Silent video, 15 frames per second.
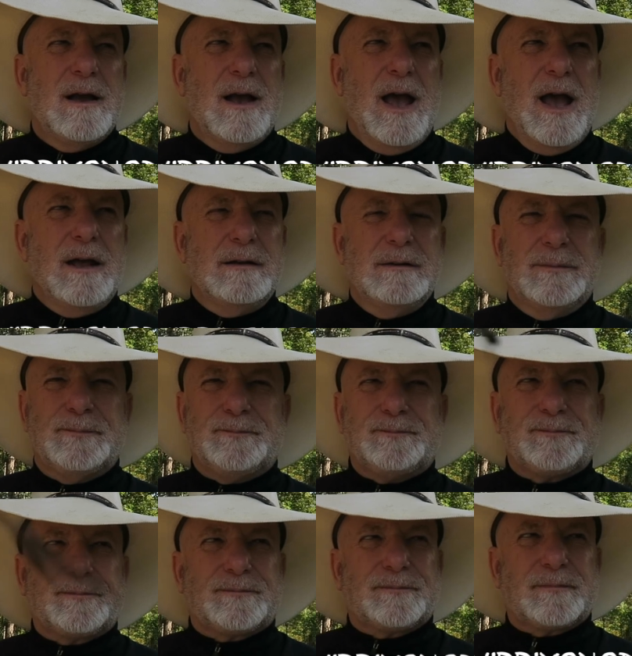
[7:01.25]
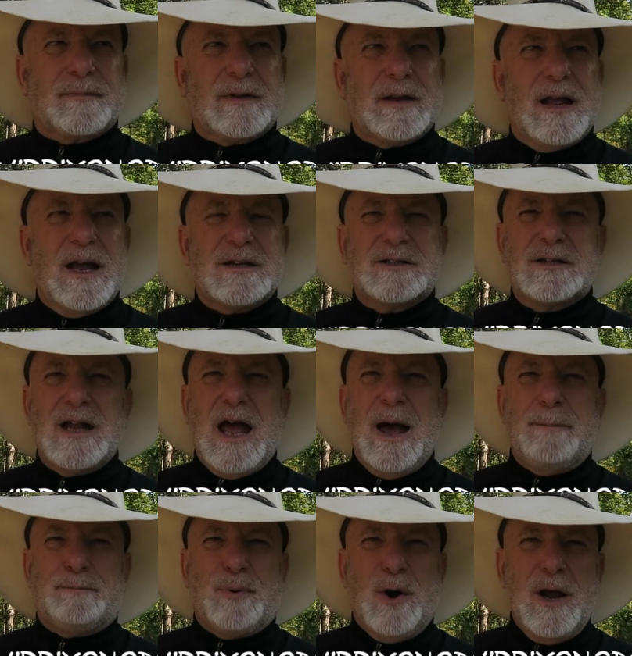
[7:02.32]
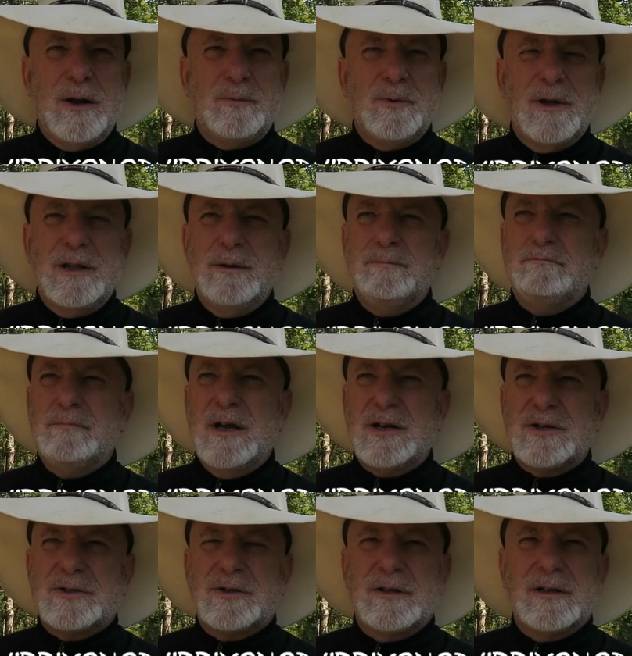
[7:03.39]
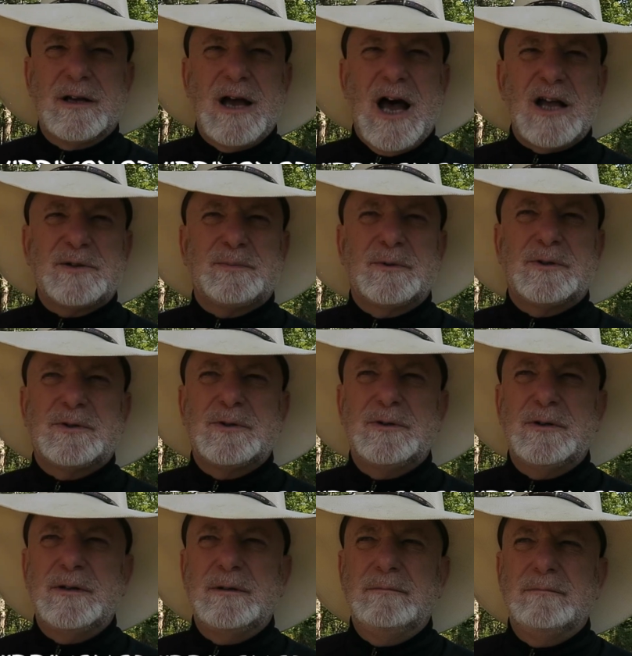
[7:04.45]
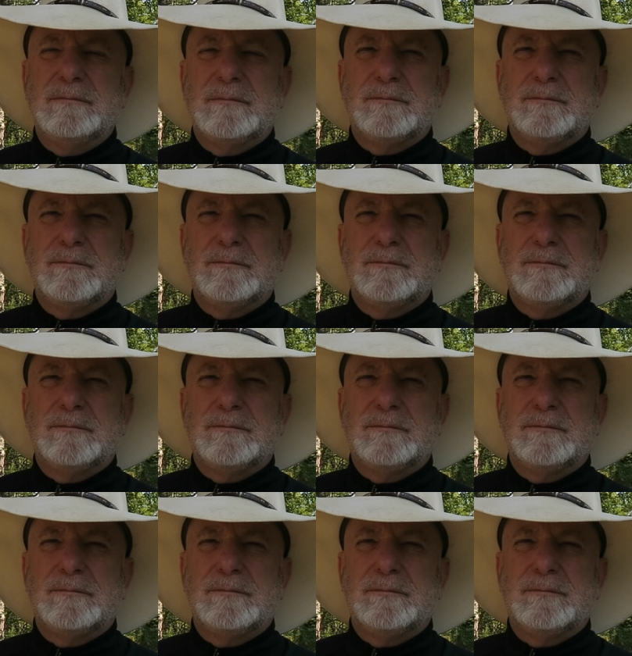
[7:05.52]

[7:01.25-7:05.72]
And I, I prayed with him, ministered the gospel to him,